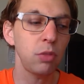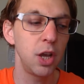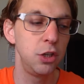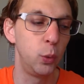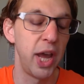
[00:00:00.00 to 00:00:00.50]

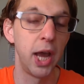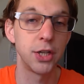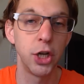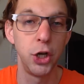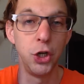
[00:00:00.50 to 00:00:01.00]
You
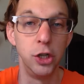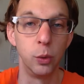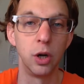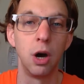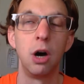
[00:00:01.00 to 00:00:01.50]
can't do
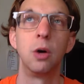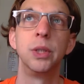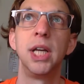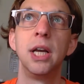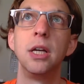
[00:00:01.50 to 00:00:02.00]
it all. We
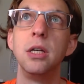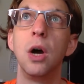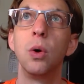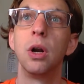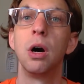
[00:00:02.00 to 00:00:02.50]
can't
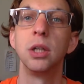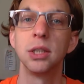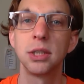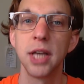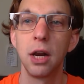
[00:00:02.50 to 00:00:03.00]
know it all,
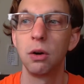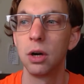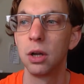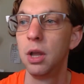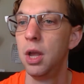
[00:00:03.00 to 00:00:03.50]

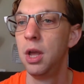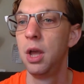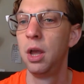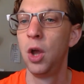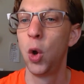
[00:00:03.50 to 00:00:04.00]
etc.
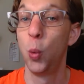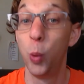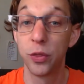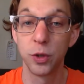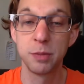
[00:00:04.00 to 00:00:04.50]

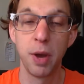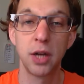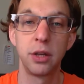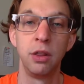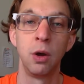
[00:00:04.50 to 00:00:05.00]
With
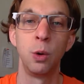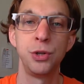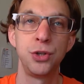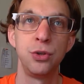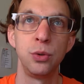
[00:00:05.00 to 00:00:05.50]
respect, though,
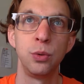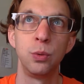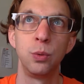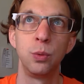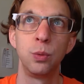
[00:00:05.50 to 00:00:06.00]

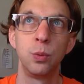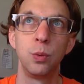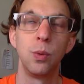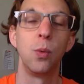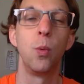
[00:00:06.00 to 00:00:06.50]
to
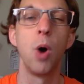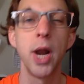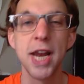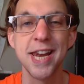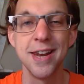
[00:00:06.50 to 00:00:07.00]
one
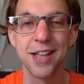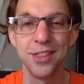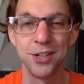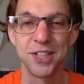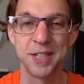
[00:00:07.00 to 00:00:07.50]

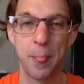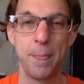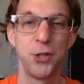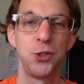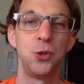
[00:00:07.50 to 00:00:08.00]
another,
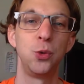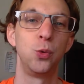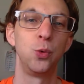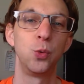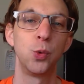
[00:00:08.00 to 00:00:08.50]

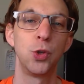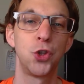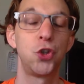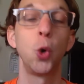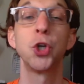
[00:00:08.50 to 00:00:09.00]
to
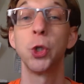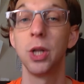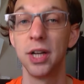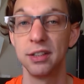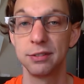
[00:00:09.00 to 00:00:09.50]
social
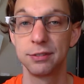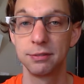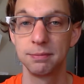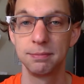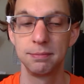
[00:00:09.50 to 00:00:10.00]
life,
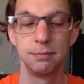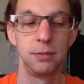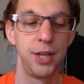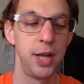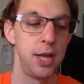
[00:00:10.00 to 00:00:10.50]

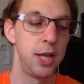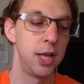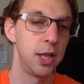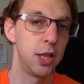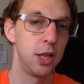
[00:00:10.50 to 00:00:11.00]

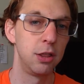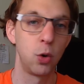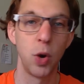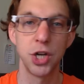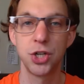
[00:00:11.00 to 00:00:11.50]
the
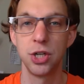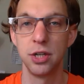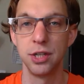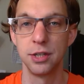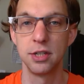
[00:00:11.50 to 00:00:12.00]
question
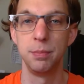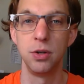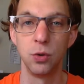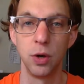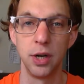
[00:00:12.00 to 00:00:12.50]
is to be
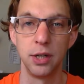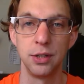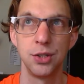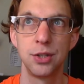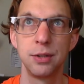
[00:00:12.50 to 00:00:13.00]

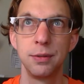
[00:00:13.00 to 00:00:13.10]
raised.